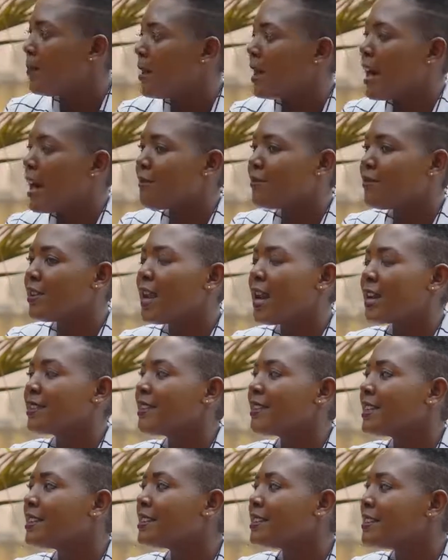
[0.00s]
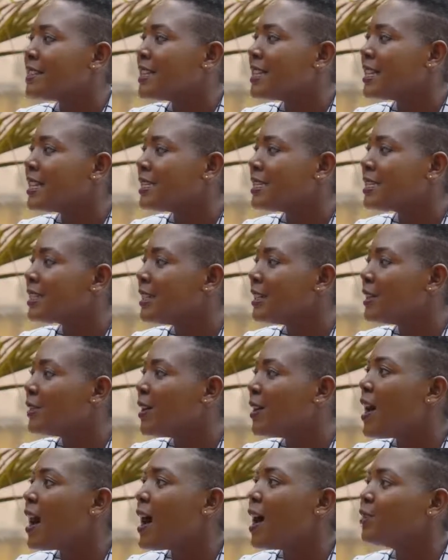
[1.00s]
But I feel like that's still a skill.
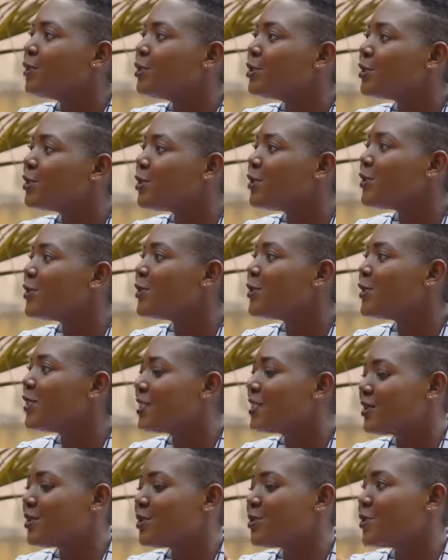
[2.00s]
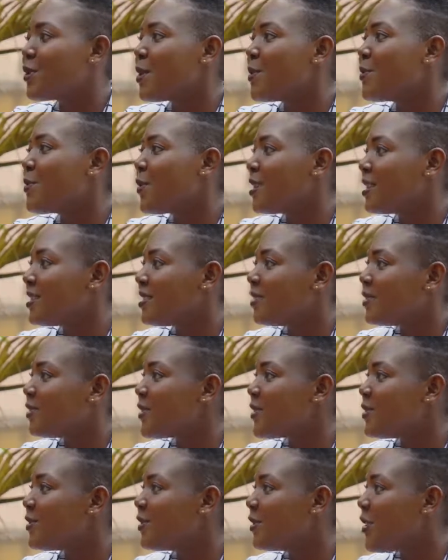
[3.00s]
How do you drop what you don't